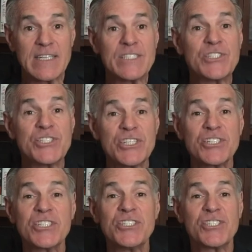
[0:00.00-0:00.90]

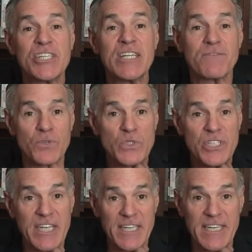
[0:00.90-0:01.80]
Consistency of
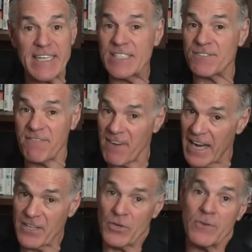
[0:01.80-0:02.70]
routine is
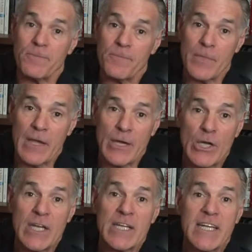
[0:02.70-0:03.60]
vital.
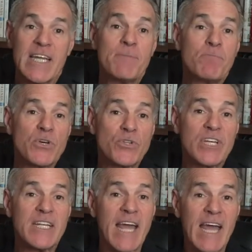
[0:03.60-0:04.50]
Keep
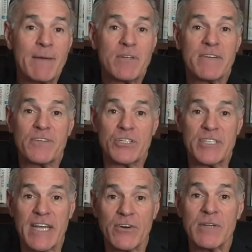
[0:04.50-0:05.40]
building the habit of your
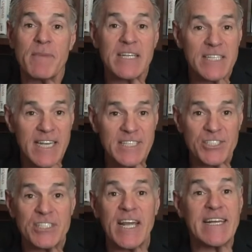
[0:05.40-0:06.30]
daily
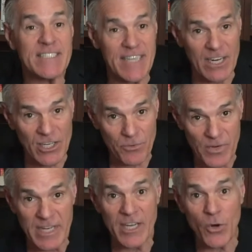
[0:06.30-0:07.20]
meditation and daily
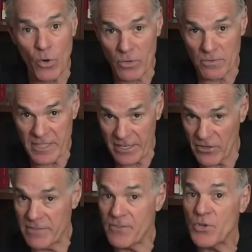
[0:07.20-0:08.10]
reading or
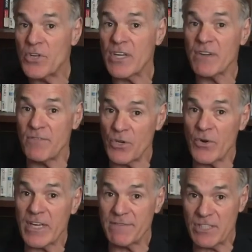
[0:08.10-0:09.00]
daily
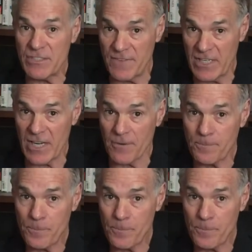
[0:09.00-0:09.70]
viewing of this video.